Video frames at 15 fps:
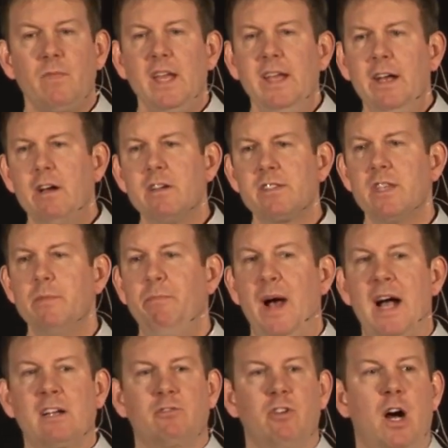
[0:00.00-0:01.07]
Here's the
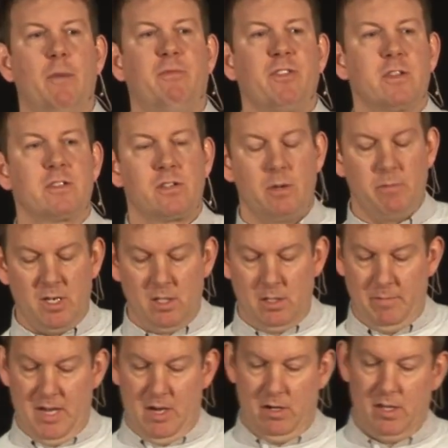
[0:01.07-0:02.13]
backdrop for the Sermon on the
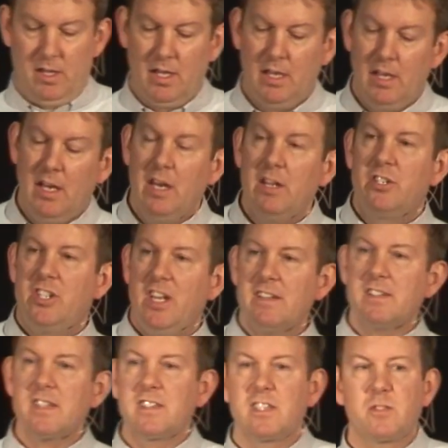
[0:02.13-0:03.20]
Mount.
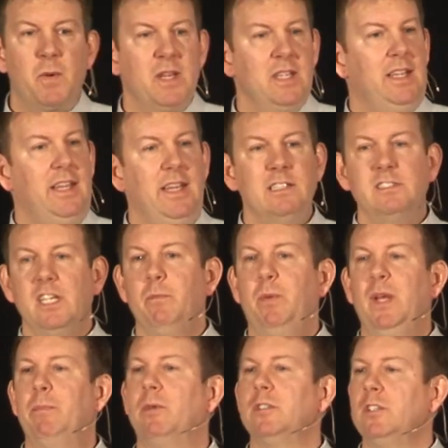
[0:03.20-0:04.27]
Jesus has been healing
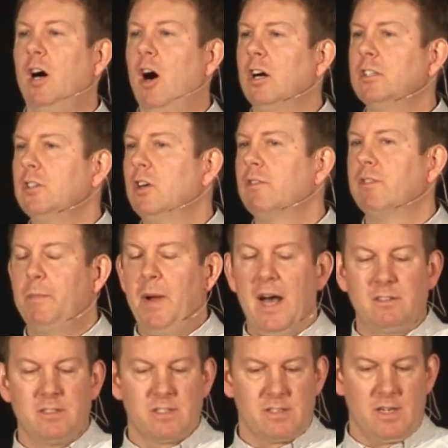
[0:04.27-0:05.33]
people all over
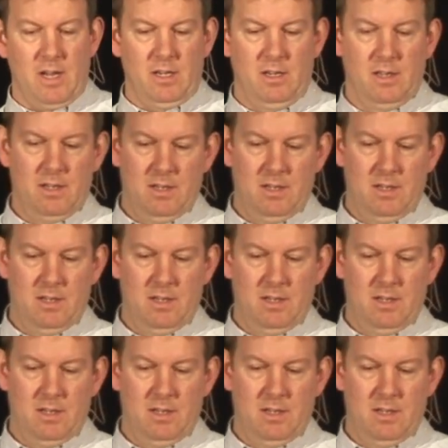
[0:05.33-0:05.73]
Palestine.